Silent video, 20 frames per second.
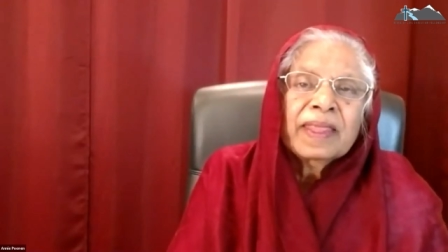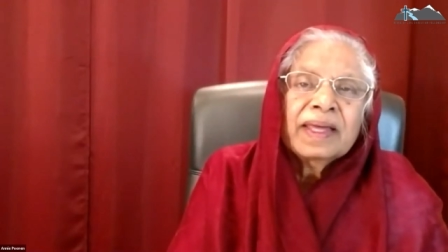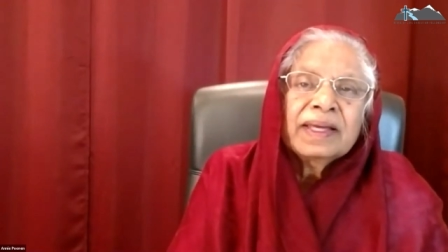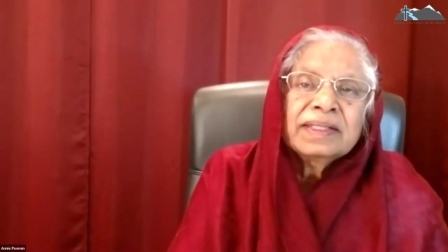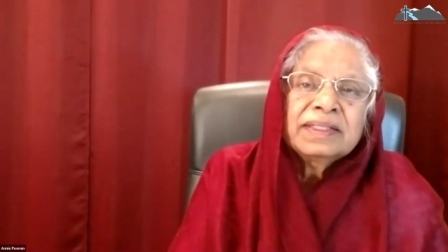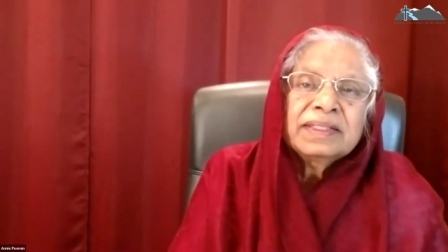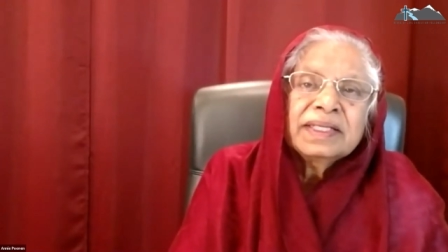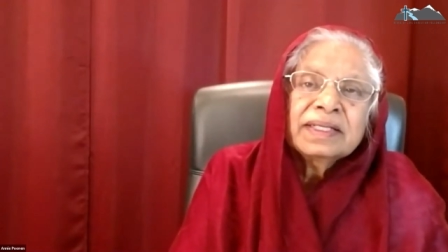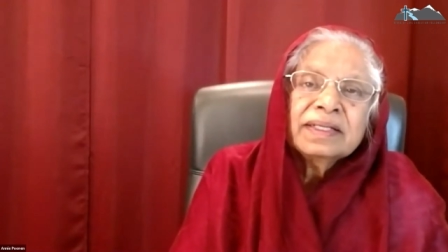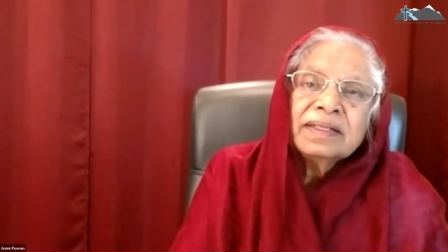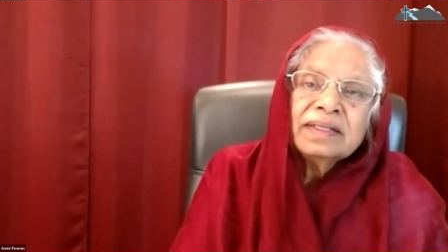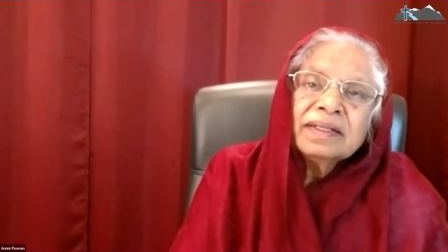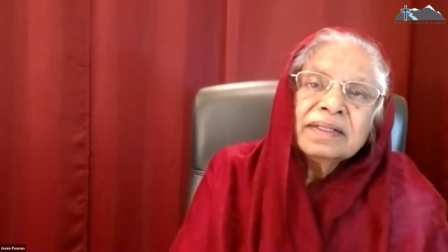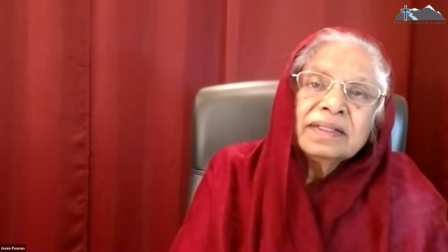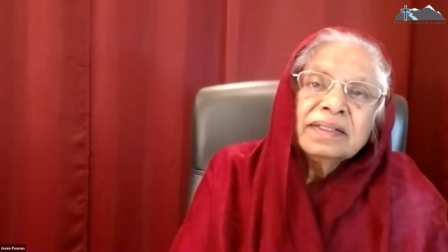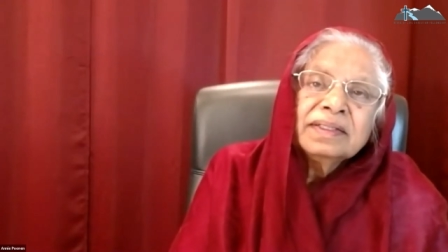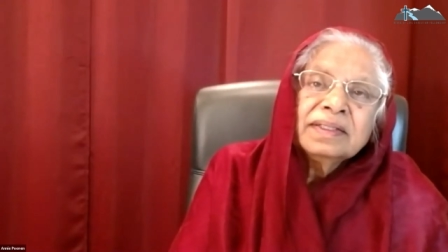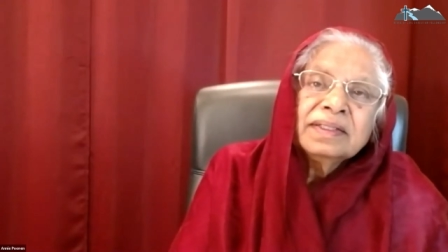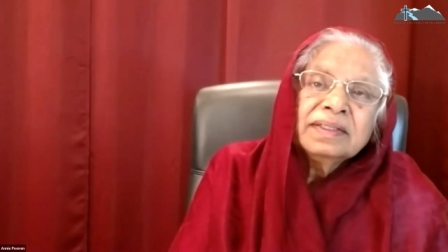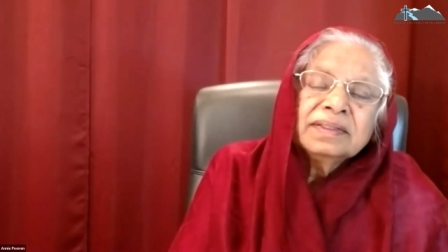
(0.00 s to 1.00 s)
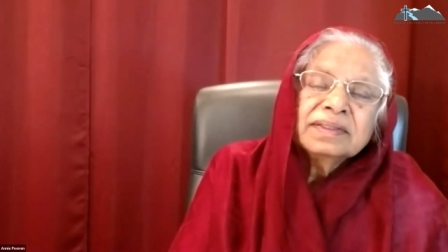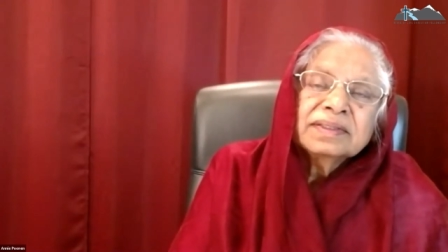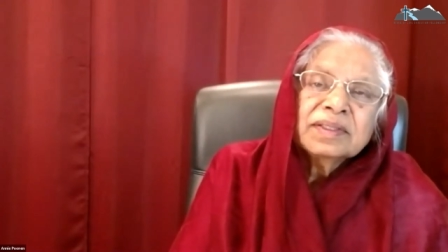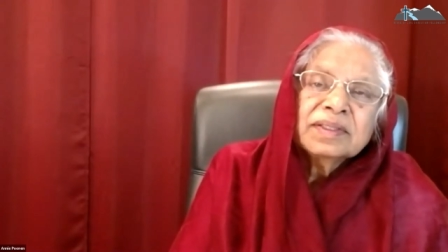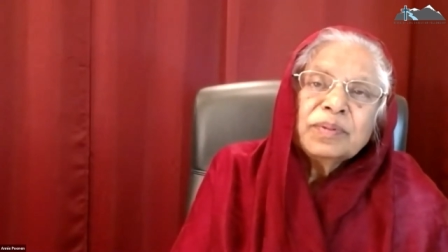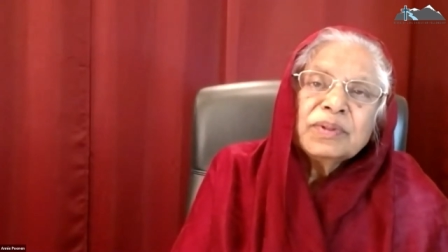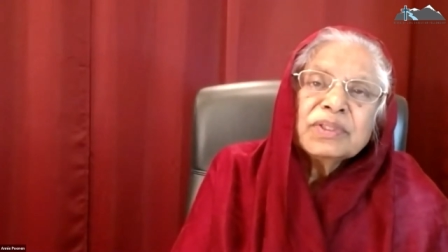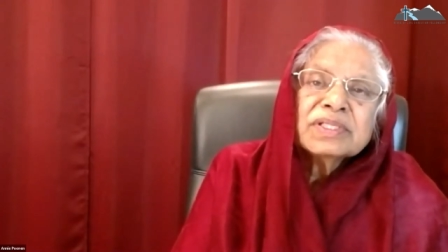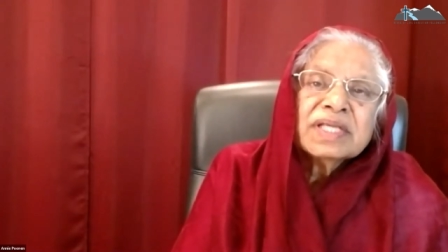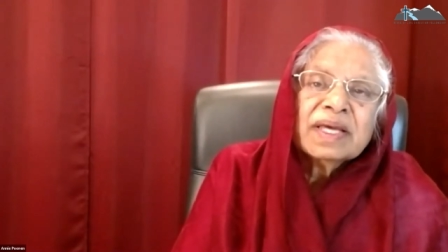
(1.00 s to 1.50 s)
I think,
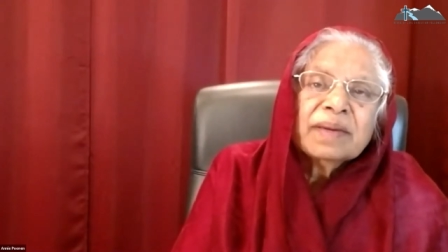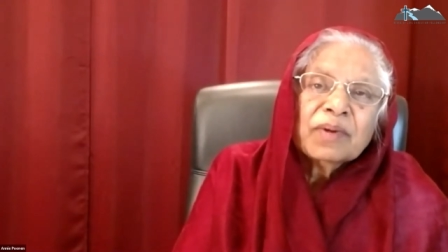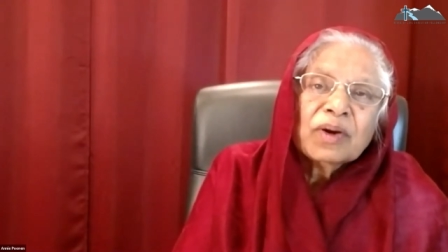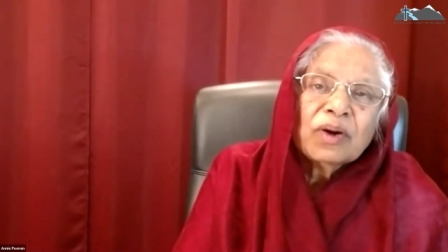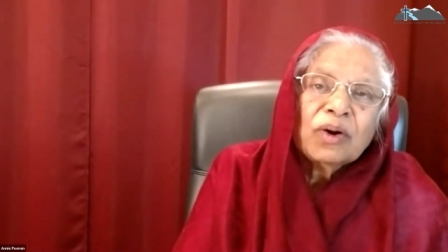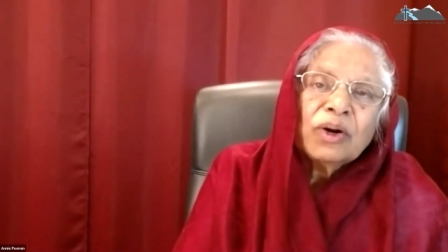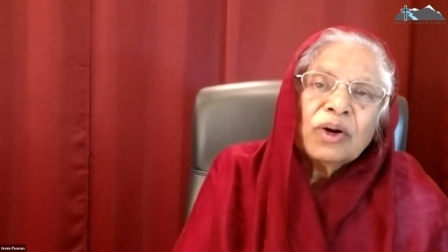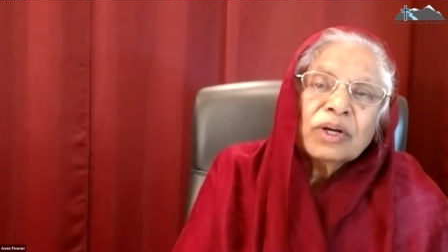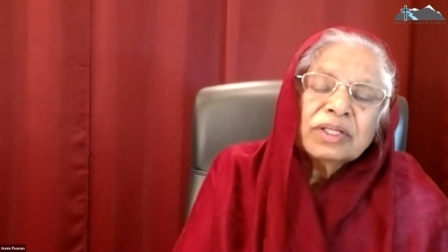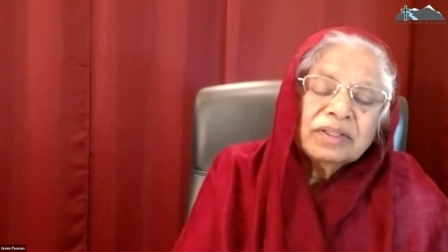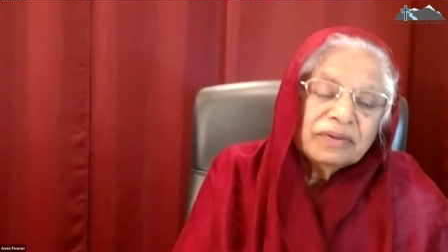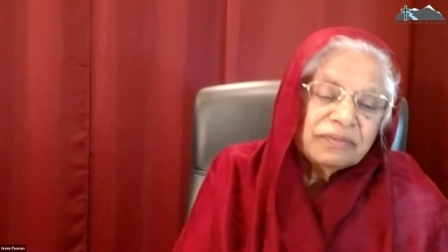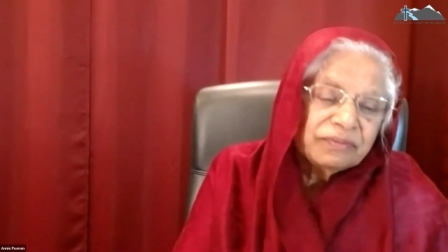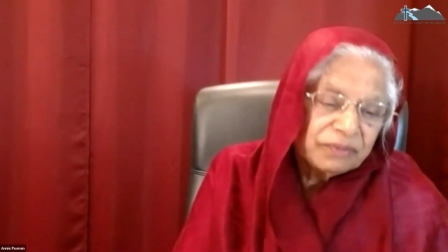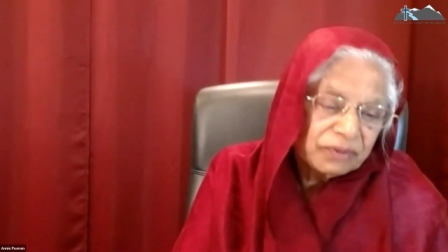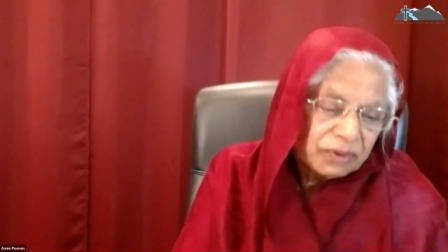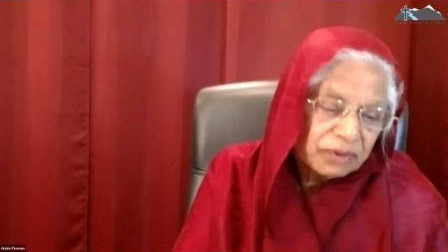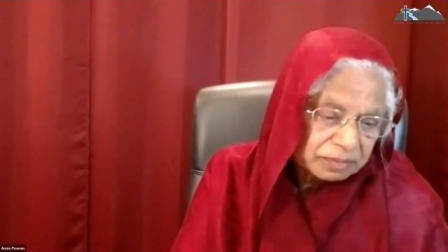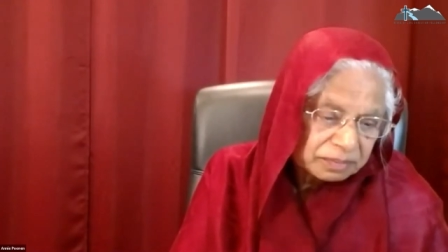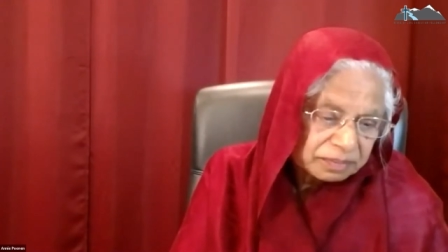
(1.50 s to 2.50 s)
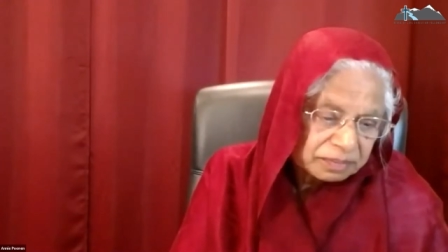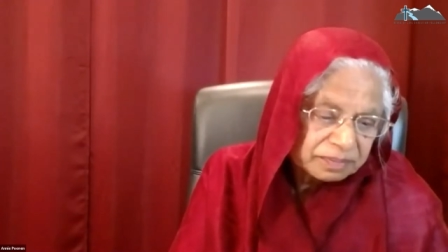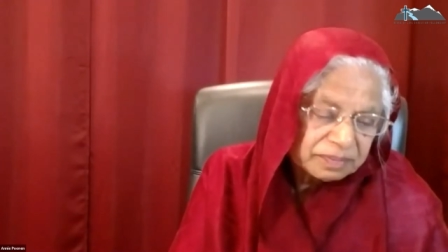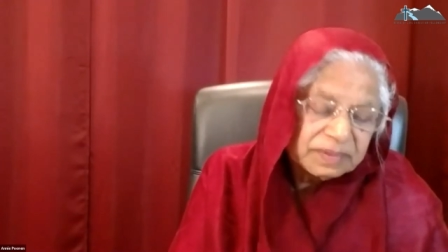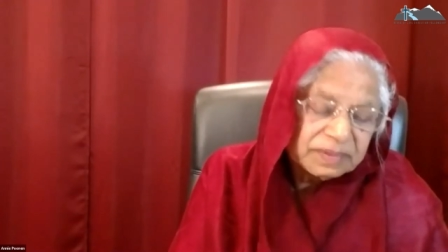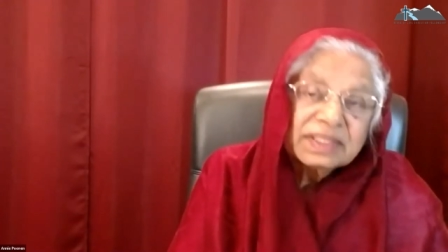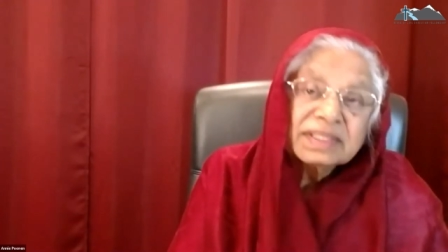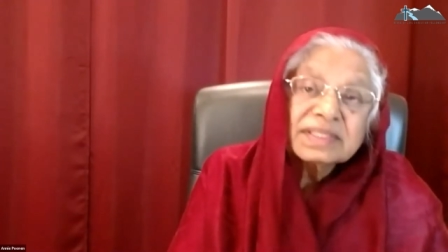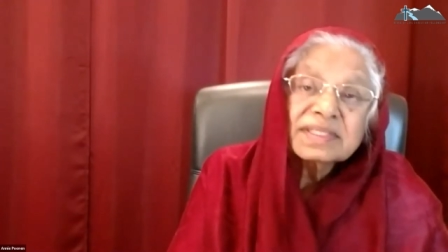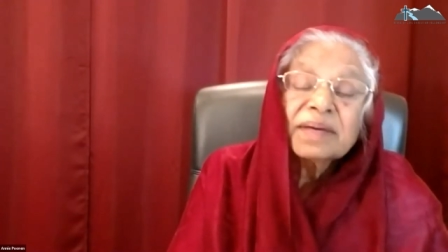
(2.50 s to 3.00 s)
suppose I'm caught for
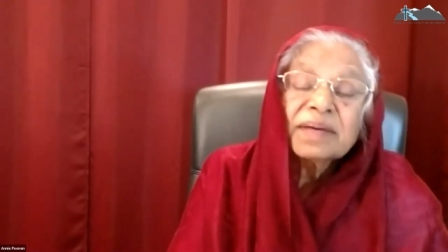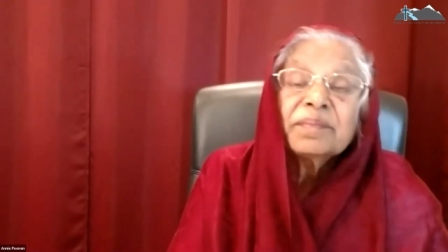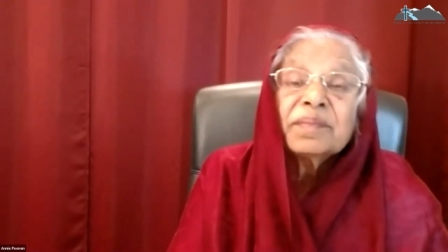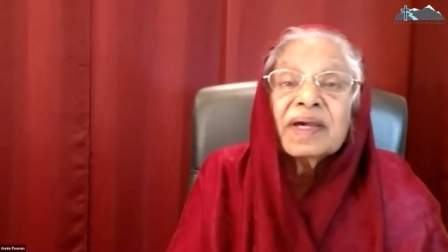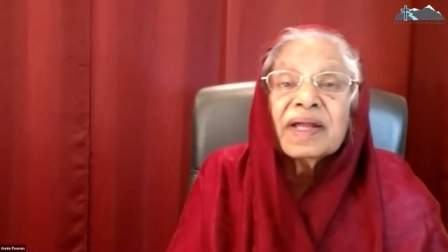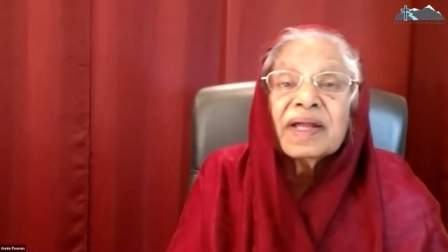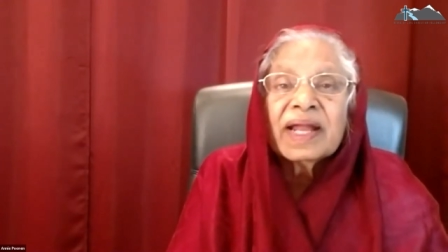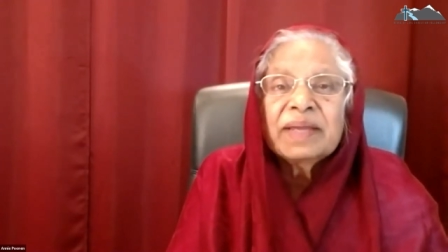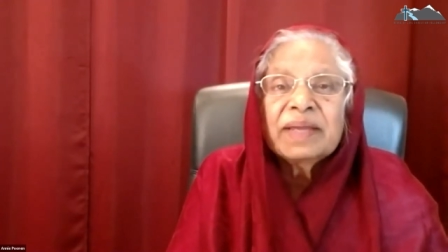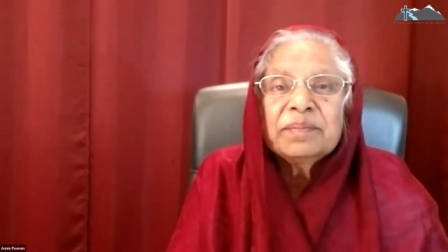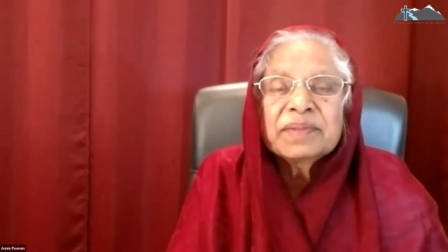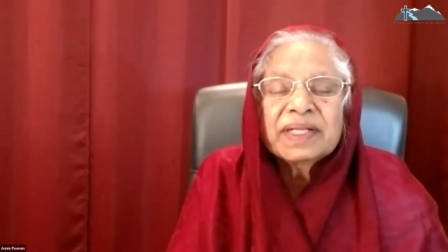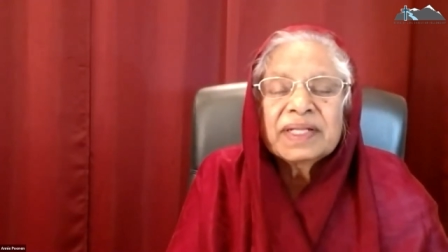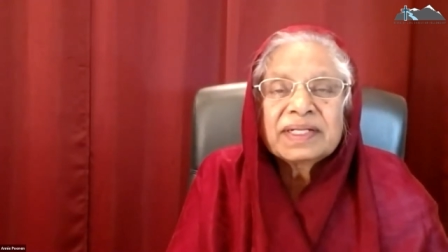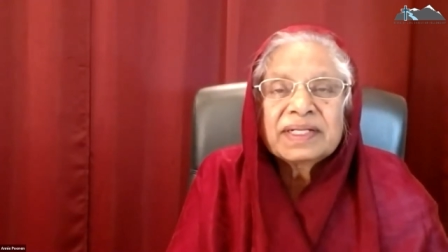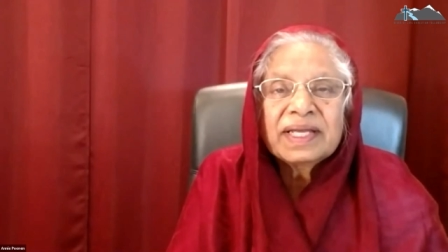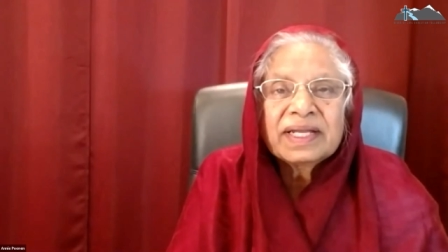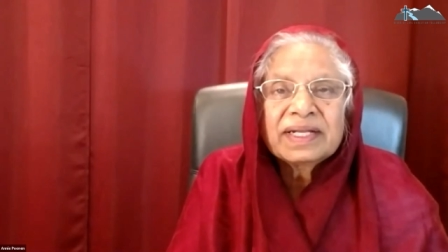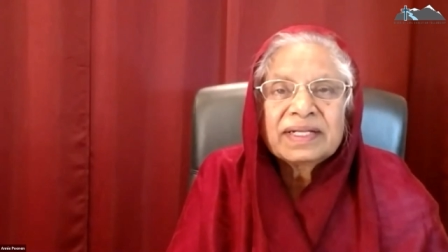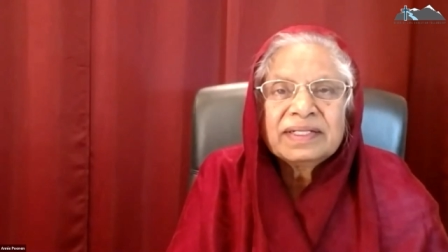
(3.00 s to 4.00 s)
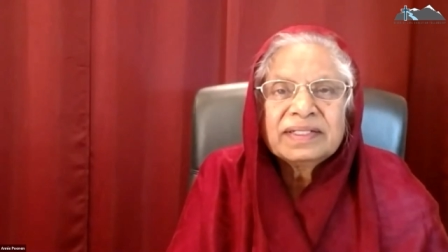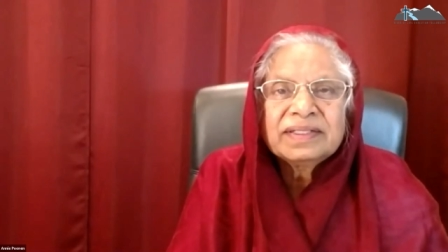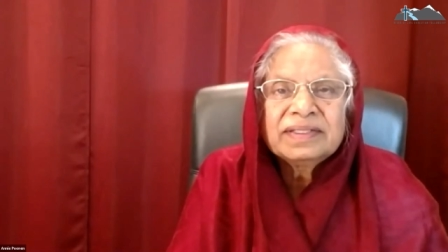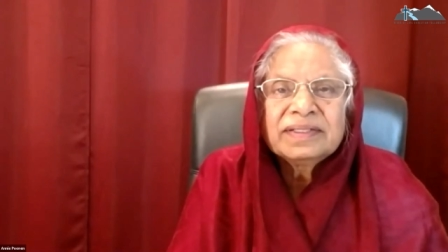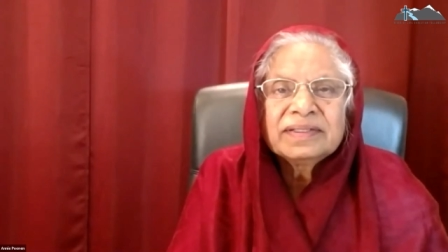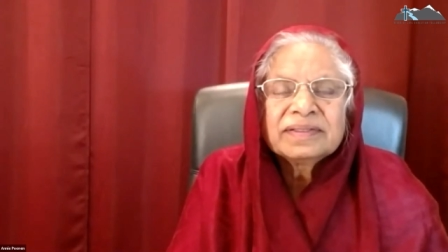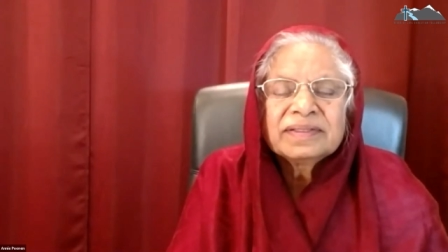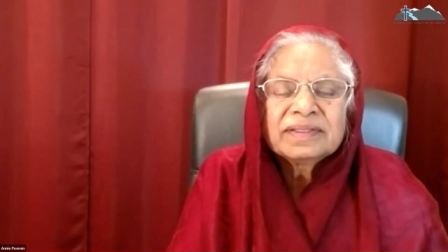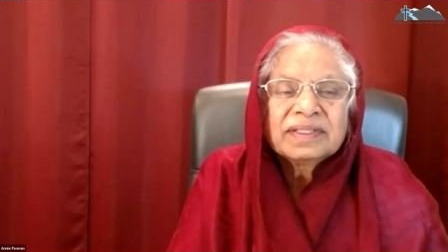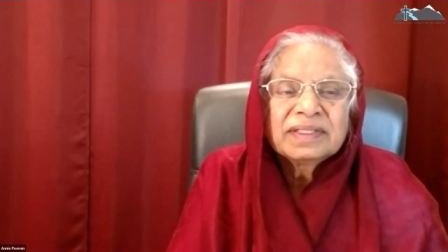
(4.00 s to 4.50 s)
some crime that I
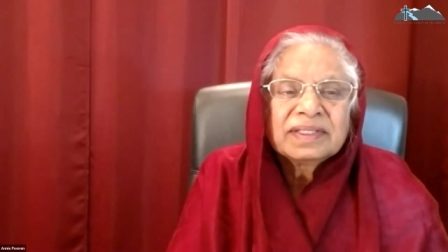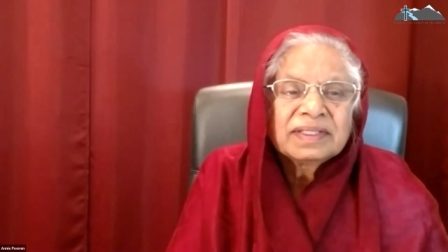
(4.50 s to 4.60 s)
did,